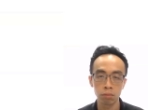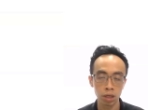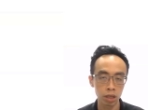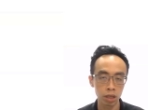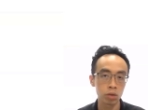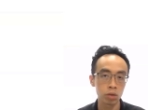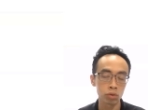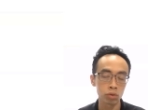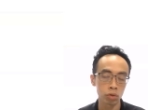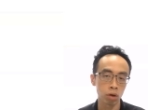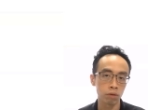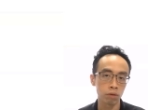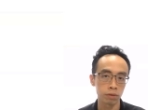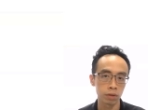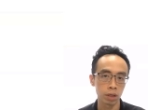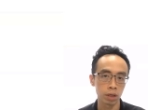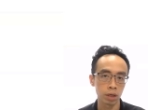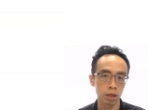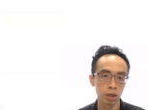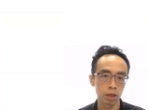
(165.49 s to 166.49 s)
making use
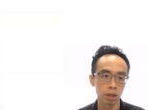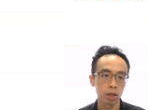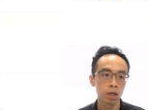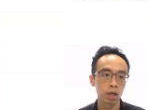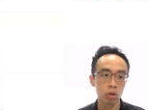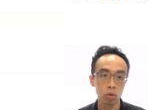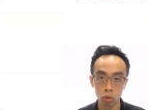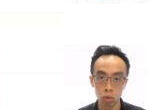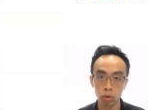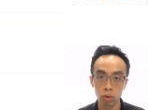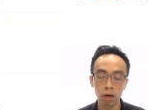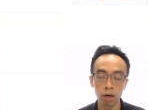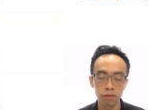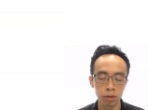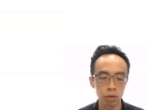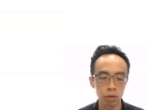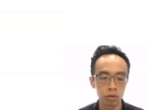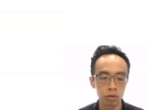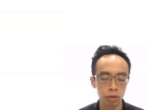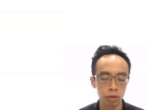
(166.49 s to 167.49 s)
of the known
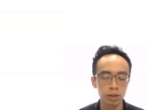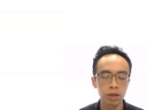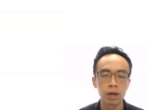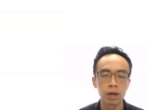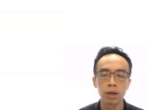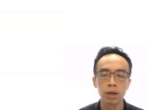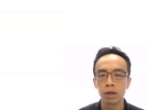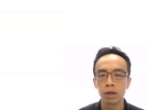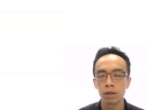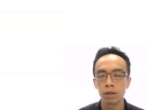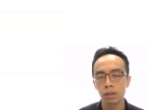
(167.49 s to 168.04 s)
half equation.